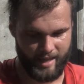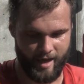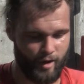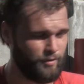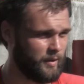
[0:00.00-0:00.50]

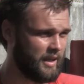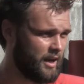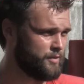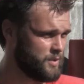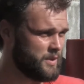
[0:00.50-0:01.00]
yeah, hopefully we can get
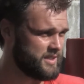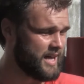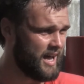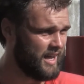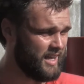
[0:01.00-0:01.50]
off to a good
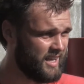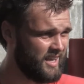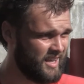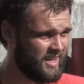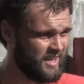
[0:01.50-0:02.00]
start.
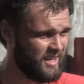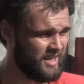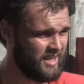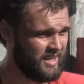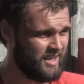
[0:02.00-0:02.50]
The accent
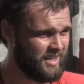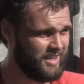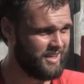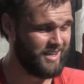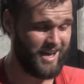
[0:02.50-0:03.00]
helped too?
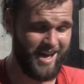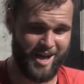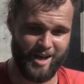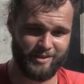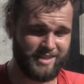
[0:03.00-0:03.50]

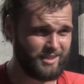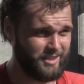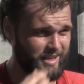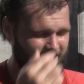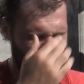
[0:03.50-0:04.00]
It's
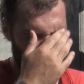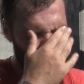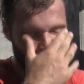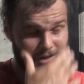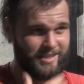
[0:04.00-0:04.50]
actually
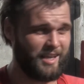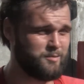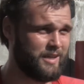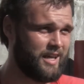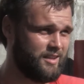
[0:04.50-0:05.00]
worked
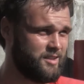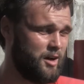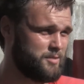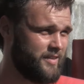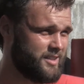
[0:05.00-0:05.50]
against me a couple of
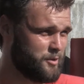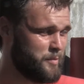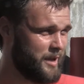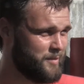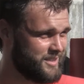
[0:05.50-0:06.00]
times. I've had to
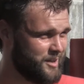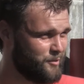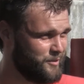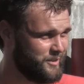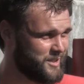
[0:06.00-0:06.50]
repeat
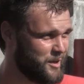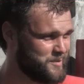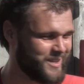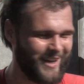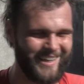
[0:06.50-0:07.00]
myself a few
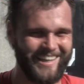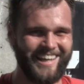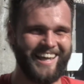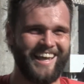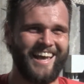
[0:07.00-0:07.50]
times, so
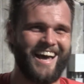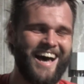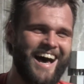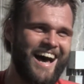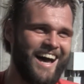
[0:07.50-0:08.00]

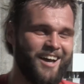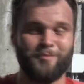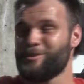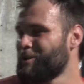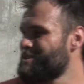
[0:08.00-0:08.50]

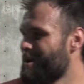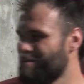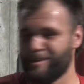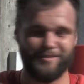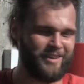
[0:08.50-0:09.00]
I'm sure
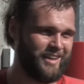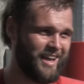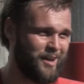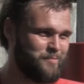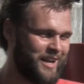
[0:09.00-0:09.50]
Tom would
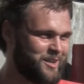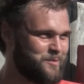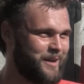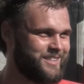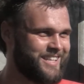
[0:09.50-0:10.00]
have been
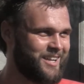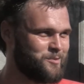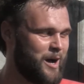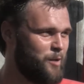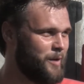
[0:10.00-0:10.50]
experienced that
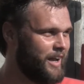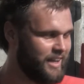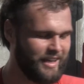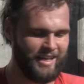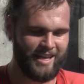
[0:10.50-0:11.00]
as well, but
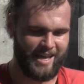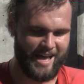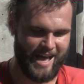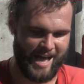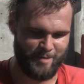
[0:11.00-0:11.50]

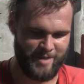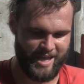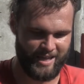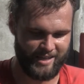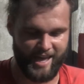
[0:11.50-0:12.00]
yeah,
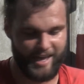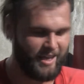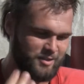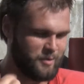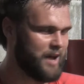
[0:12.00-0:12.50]

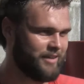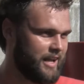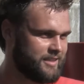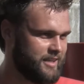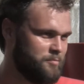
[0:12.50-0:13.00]
it's good having
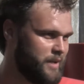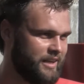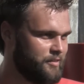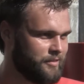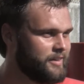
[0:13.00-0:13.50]
an accent and
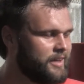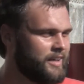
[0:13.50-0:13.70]
being different.